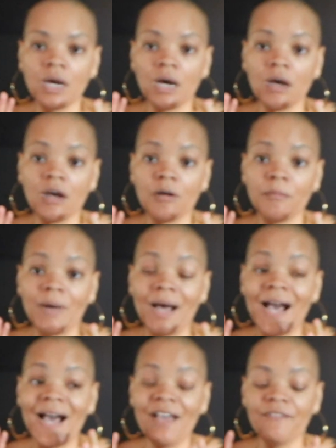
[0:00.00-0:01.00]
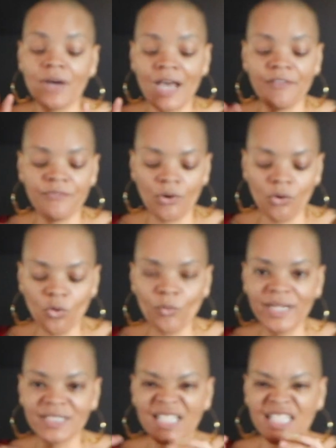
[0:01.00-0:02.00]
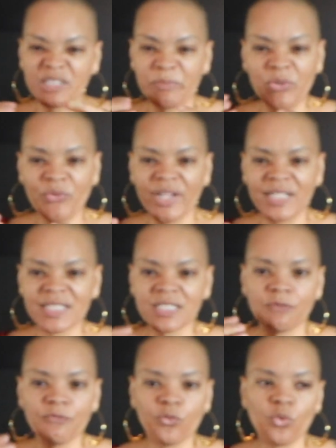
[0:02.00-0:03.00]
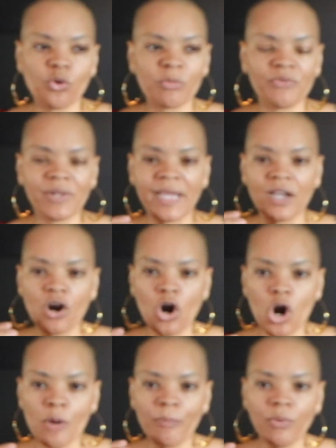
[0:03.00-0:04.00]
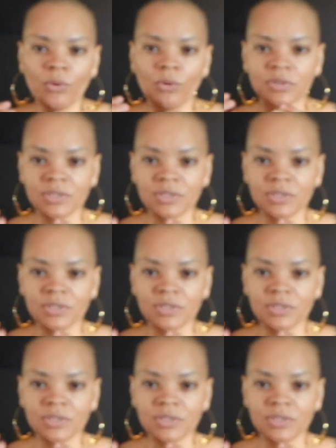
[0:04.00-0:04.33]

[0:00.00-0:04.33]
I've always experienced some form of like carpal